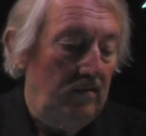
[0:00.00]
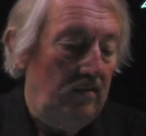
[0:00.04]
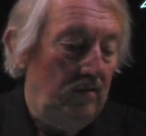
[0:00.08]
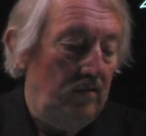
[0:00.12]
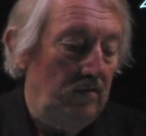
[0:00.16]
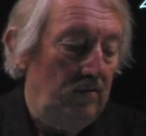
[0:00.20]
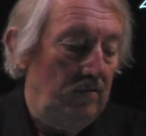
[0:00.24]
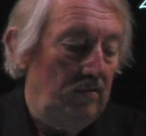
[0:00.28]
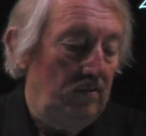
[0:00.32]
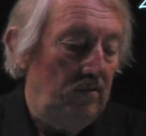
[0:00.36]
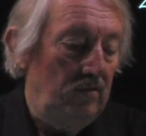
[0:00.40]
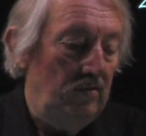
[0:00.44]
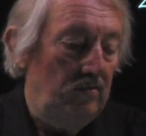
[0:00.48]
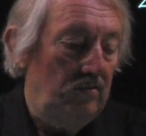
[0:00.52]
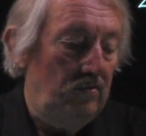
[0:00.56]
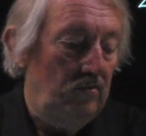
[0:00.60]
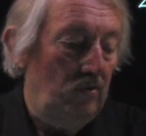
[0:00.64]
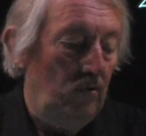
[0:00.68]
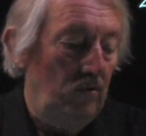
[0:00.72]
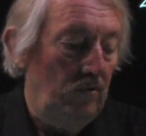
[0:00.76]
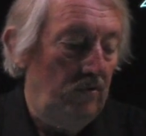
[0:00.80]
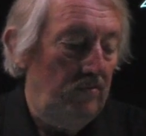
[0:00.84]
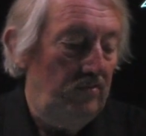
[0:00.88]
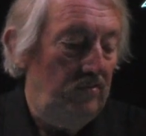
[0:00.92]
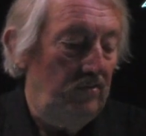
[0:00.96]
the
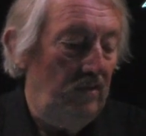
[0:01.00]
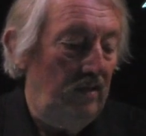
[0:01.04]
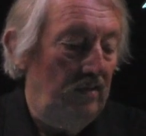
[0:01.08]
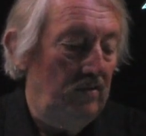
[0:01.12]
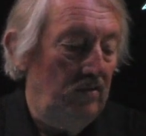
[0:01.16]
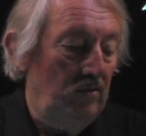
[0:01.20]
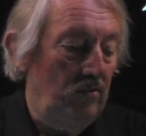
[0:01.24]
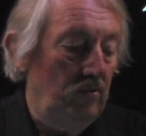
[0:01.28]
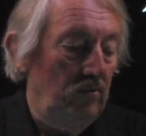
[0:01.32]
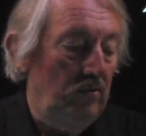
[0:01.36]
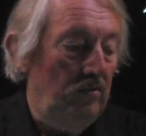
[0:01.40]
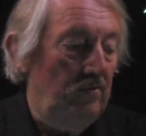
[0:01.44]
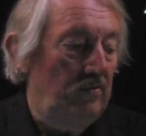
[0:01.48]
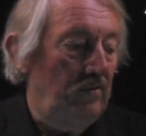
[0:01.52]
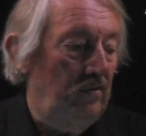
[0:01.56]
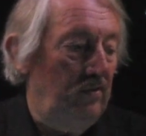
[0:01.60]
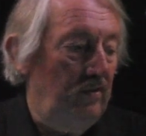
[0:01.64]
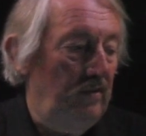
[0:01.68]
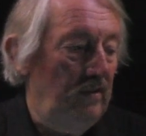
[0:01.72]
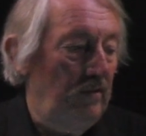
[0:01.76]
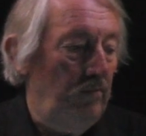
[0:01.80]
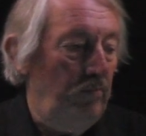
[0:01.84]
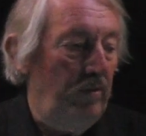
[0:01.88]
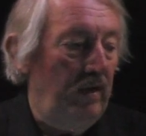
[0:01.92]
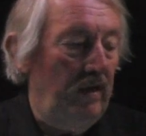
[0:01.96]
source and the noise are
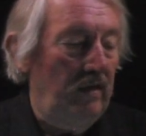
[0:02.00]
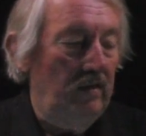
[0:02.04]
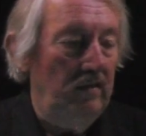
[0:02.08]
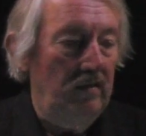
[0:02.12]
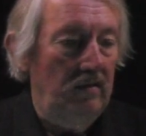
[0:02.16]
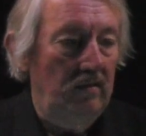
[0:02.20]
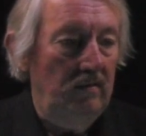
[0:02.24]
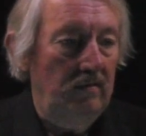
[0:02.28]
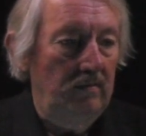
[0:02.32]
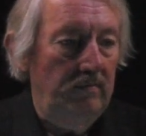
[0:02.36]
independent.